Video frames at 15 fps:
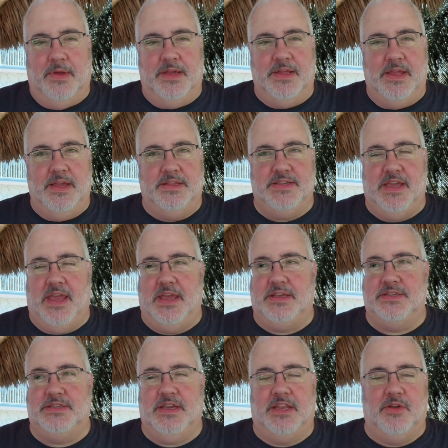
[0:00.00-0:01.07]
It takes
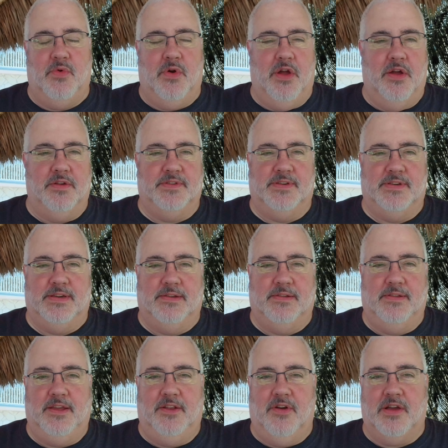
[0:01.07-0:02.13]
anywhere to,
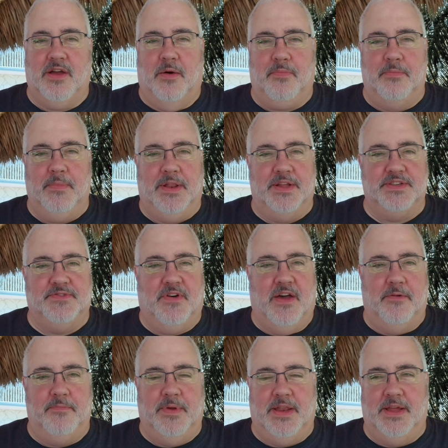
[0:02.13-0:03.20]
a couple minutes,
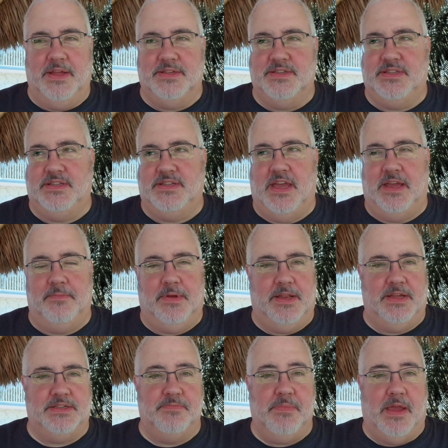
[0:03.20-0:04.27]
5 minutes to 10
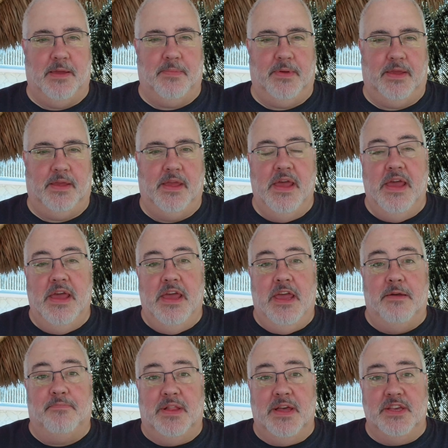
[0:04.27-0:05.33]
minutes maybe.
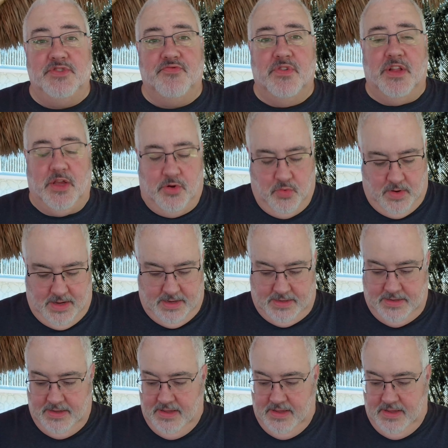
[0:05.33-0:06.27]
It plays really quick.